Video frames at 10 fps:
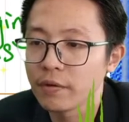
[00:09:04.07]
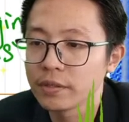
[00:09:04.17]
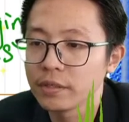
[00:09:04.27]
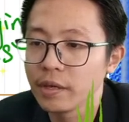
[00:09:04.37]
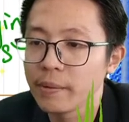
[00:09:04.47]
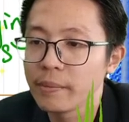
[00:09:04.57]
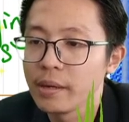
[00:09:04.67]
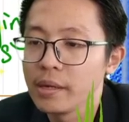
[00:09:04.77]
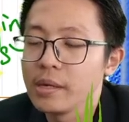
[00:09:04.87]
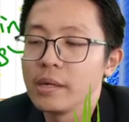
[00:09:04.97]
cm.
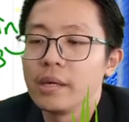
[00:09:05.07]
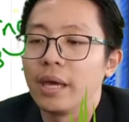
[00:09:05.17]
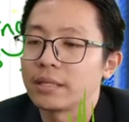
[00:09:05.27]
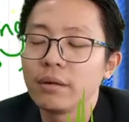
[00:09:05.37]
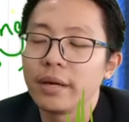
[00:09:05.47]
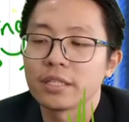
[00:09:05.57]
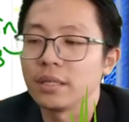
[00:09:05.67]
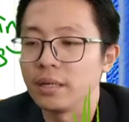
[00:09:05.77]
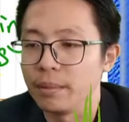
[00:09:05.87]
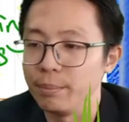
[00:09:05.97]
As long as
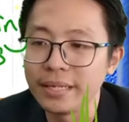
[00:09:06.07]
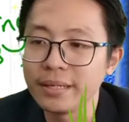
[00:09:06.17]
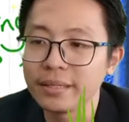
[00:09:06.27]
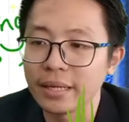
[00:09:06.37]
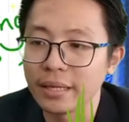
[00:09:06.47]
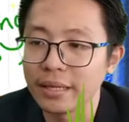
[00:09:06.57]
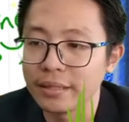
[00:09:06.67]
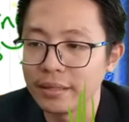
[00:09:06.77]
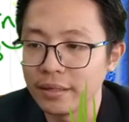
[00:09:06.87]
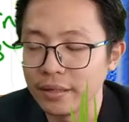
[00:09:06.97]
bigger
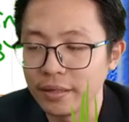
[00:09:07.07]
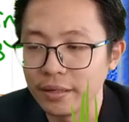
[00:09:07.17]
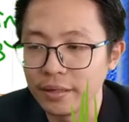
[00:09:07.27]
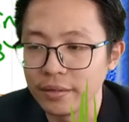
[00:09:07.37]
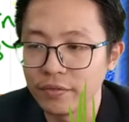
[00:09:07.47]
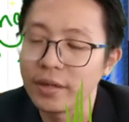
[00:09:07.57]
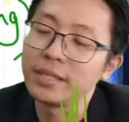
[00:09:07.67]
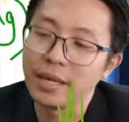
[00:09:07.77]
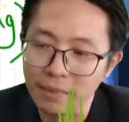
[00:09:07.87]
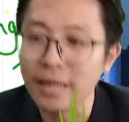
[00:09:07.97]
than the 5
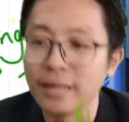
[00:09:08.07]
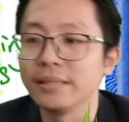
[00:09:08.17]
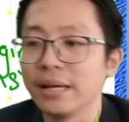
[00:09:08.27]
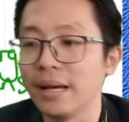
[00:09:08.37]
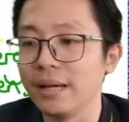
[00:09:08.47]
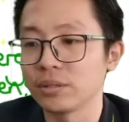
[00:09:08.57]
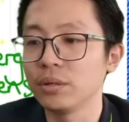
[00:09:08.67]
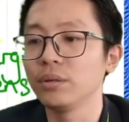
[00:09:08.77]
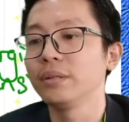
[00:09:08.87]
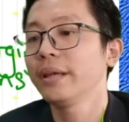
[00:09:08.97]
cm lah.
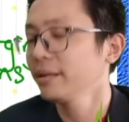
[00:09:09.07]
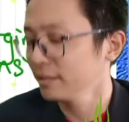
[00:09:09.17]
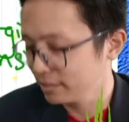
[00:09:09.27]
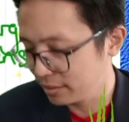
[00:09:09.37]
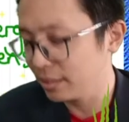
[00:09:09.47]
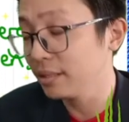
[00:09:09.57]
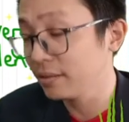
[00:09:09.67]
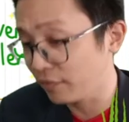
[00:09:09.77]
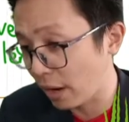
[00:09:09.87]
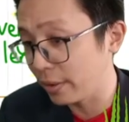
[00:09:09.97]
So let's see
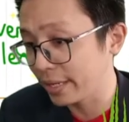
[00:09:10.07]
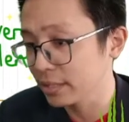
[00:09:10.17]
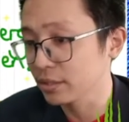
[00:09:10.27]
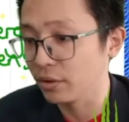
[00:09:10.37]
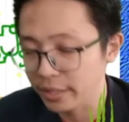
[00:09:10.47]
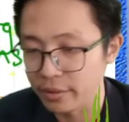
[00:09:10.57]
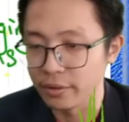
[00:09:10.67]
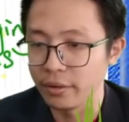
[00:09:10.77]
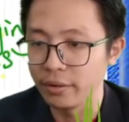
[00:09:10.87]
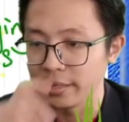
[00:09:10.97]
if our guess correct or
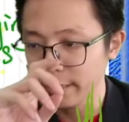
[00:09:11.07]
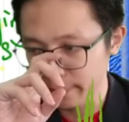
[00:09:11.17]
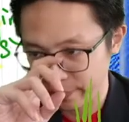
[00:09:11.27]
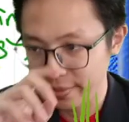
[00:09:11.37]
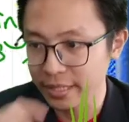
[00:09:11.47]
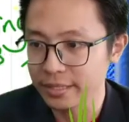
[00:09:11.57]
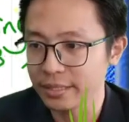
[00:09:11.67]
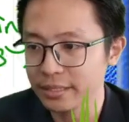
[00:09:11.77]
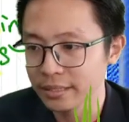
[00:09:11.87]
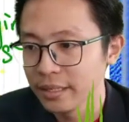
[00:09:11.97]
wrong. Yeah, let's
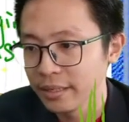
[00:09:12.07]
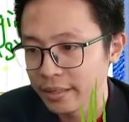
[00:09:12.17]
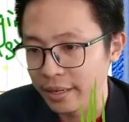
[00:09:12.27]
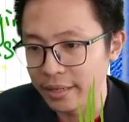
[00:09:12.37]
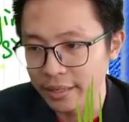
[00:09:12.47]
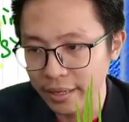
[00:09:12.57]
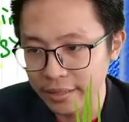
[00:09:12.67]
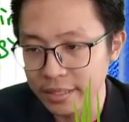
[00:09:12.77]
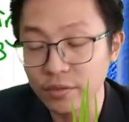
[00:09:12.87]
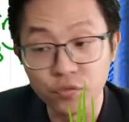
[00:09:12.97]
get. And
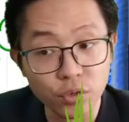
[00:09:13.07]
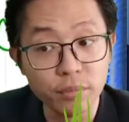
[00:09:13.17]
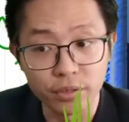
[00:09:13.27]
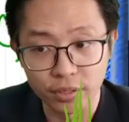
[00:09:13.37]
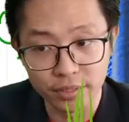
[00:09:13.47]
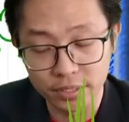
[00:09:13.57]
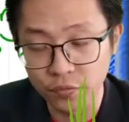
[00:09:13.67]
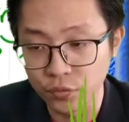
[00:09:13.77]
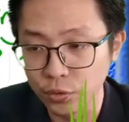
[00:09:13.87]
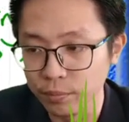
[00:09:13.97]
is it Voom or not? Is it
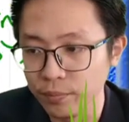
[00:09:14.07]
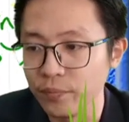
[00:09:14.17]
Voom?